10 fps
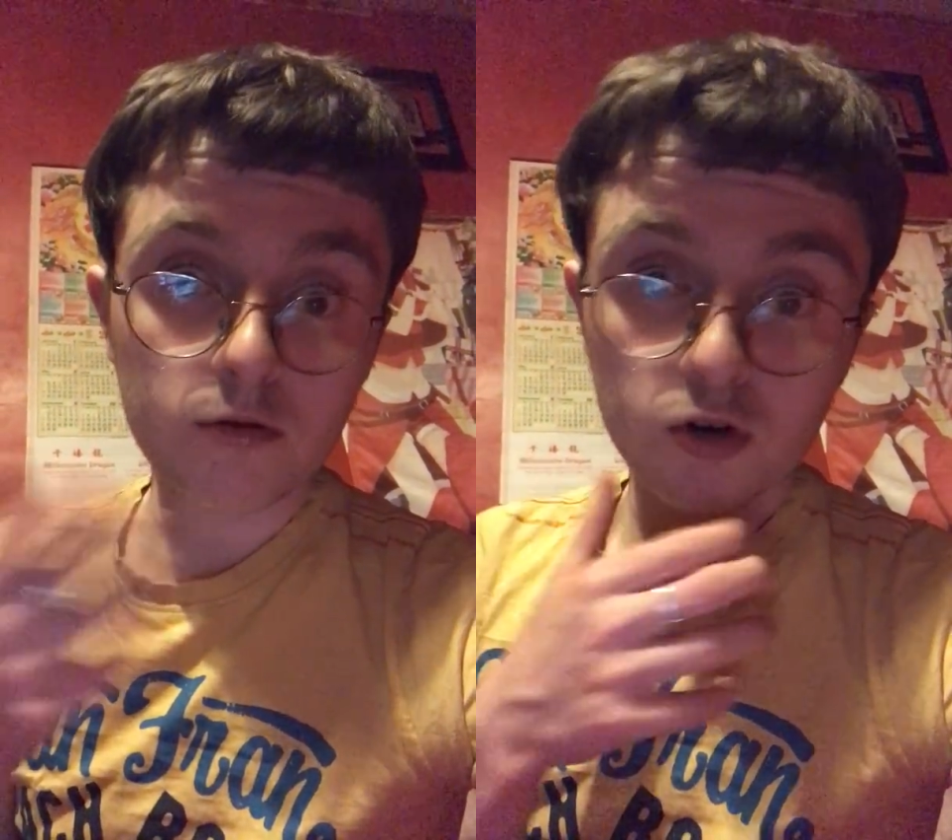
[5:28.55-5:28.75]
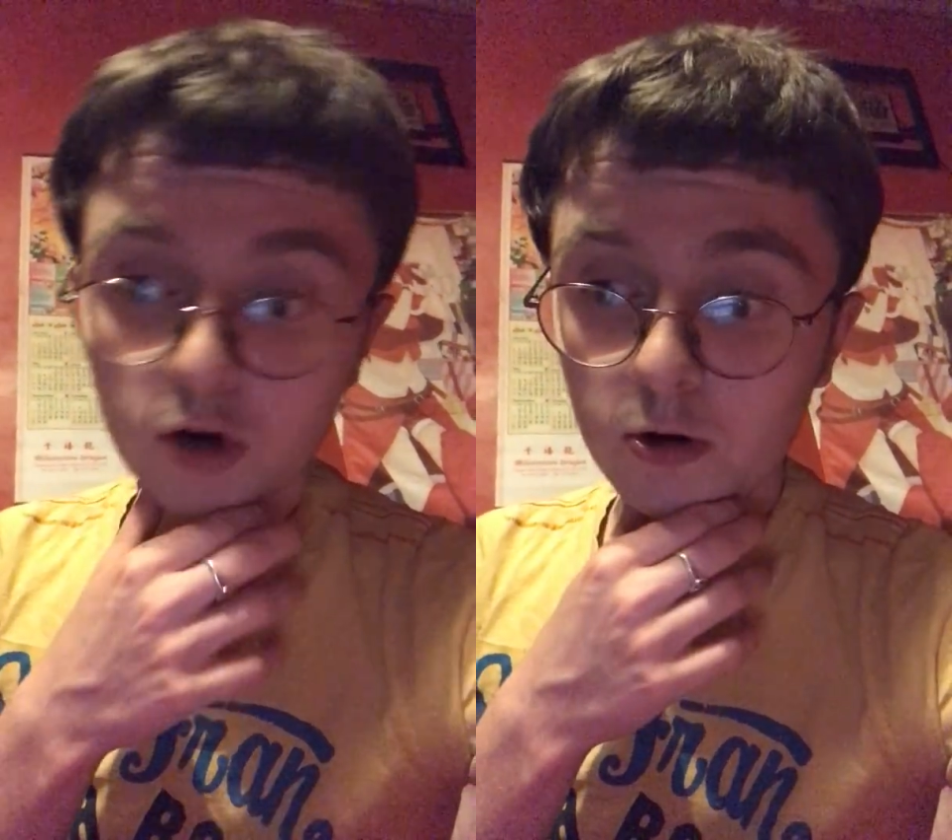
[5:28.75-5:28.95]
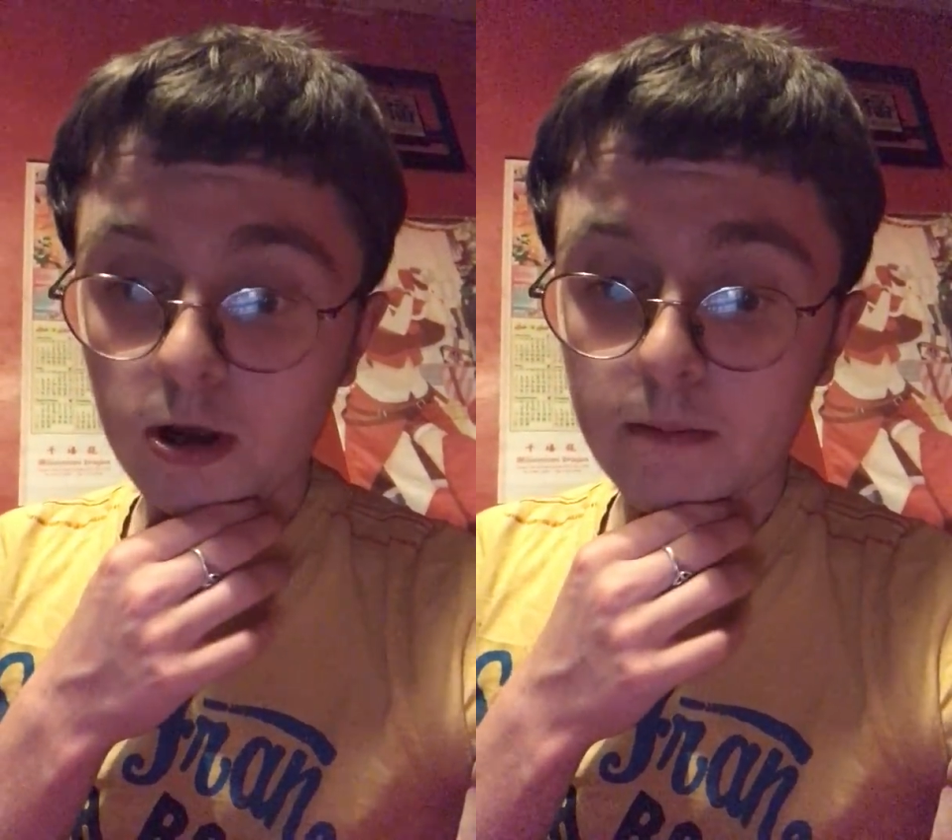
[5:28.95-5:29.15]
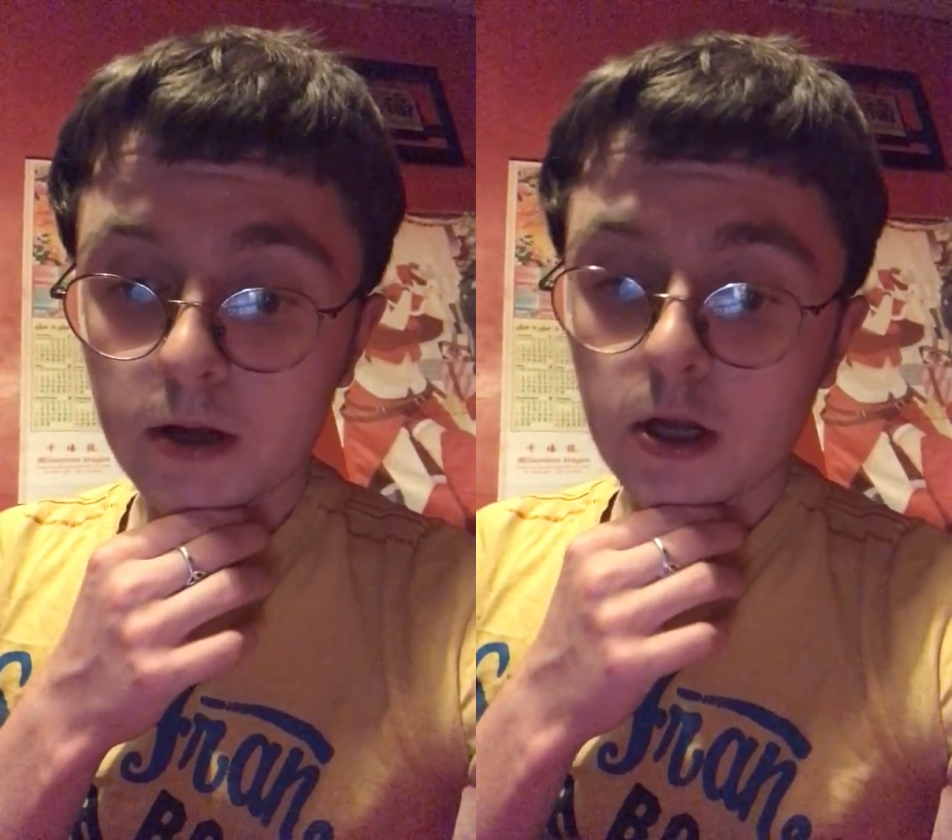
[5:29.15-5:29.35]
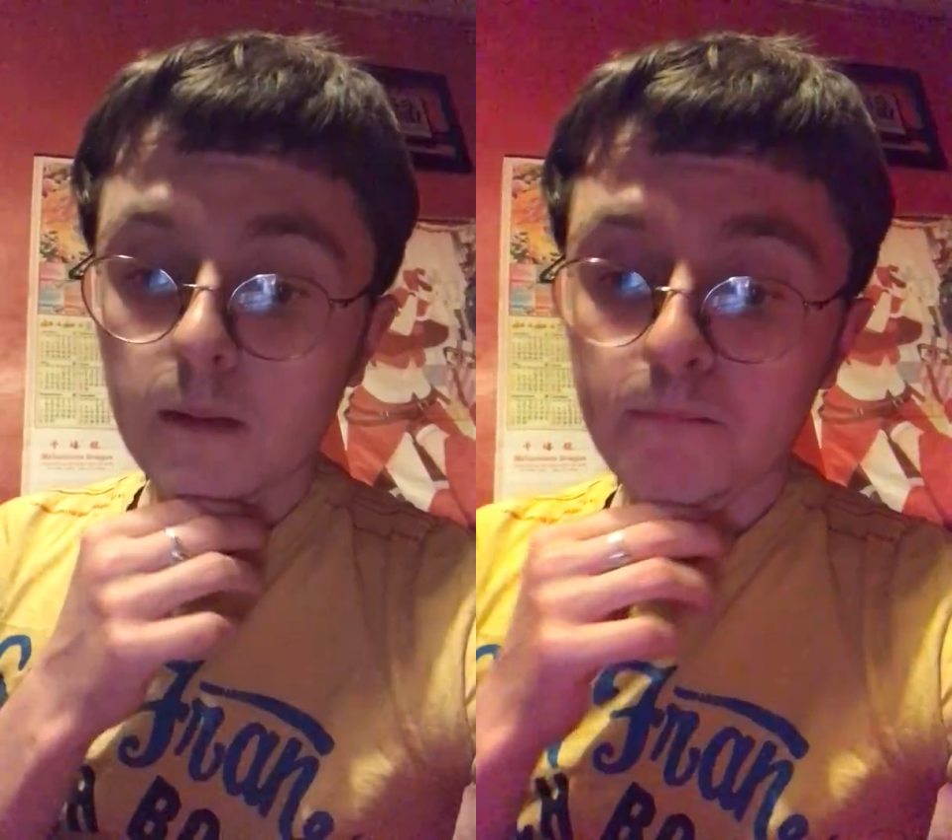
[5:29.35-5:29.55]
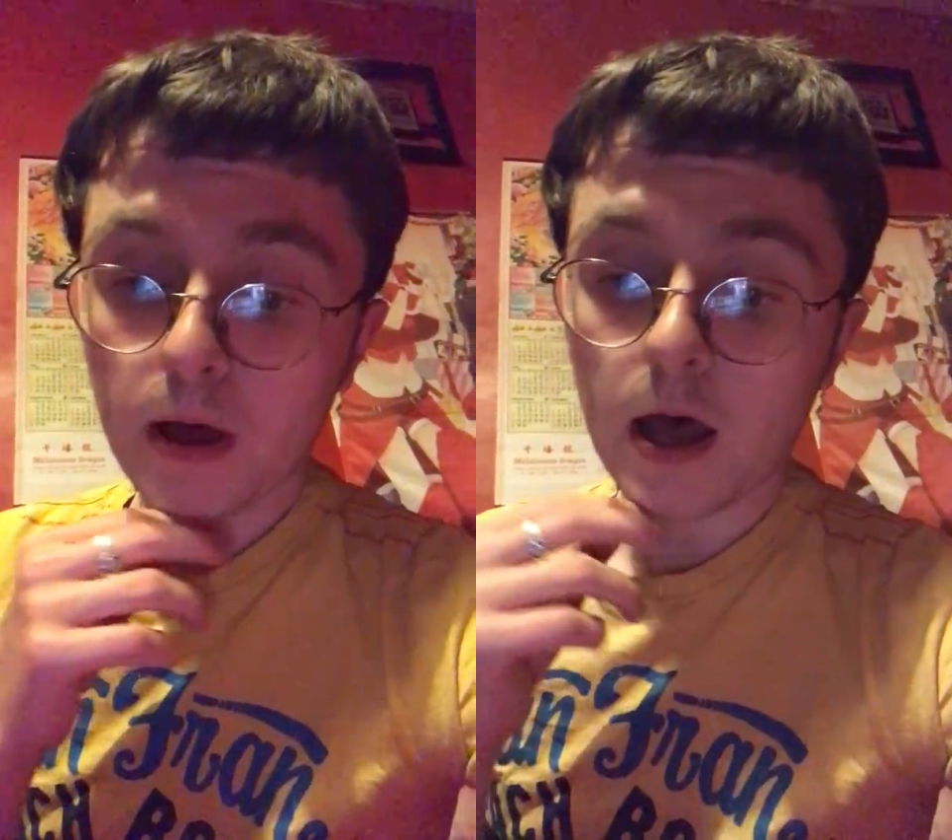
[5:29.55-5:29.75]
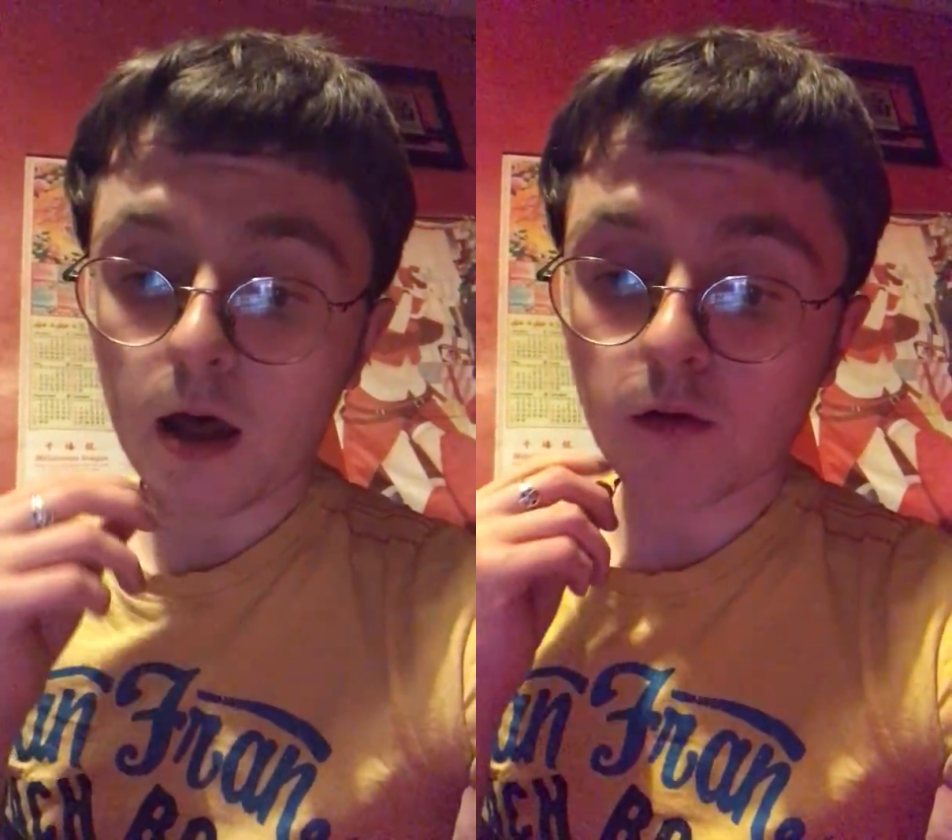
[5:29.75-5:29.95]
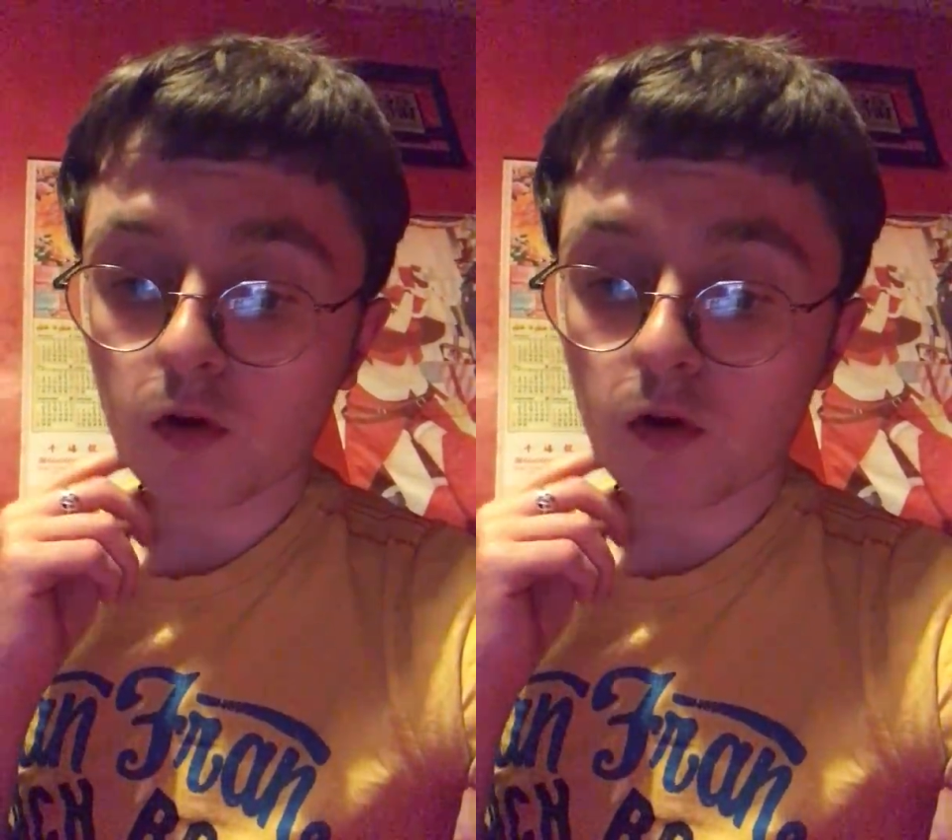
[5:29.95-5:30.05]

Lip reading: recruit him, but